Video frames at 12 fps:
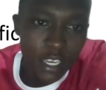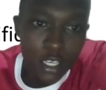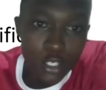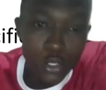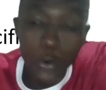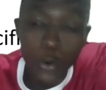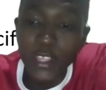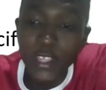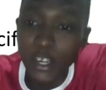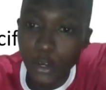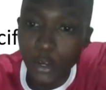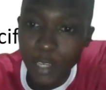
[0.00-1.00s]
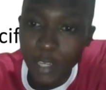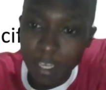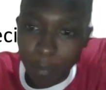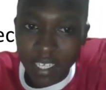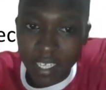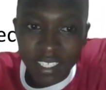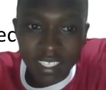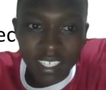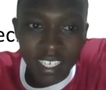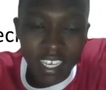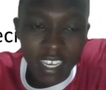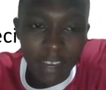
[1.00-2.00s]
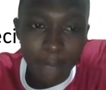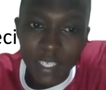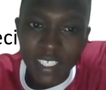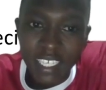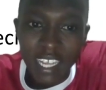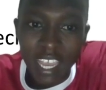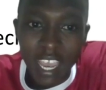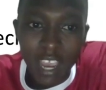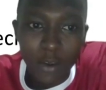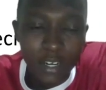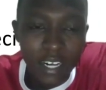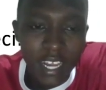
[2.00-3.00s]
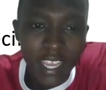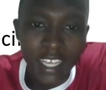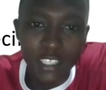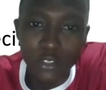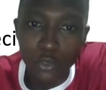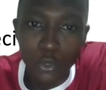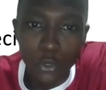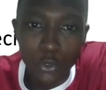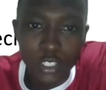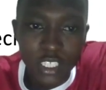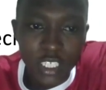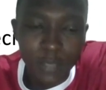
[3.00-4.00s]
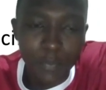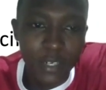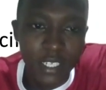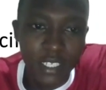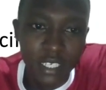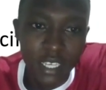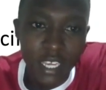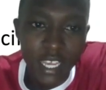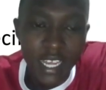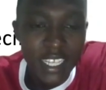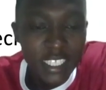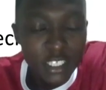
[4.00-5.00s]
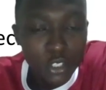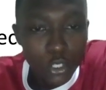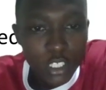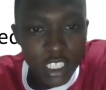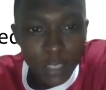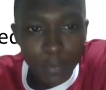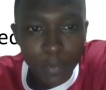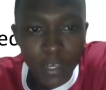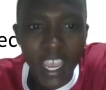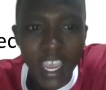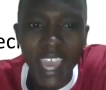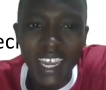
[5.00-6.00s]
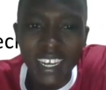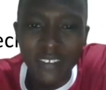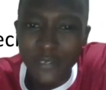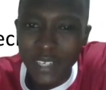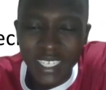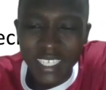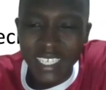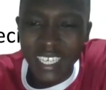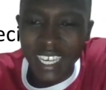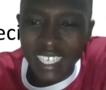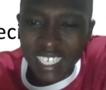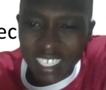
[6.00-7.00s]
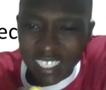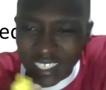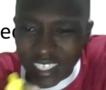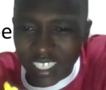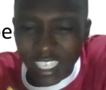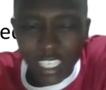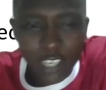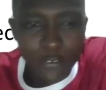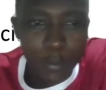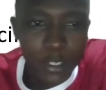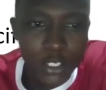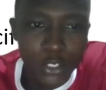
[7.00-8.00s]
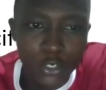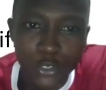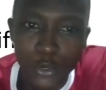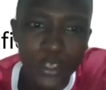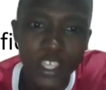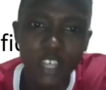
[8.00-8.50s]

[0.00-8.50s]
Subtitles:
So on the economic impact, majorly, I would like us to go deeply. Let's go deeply and get detailed information. So on the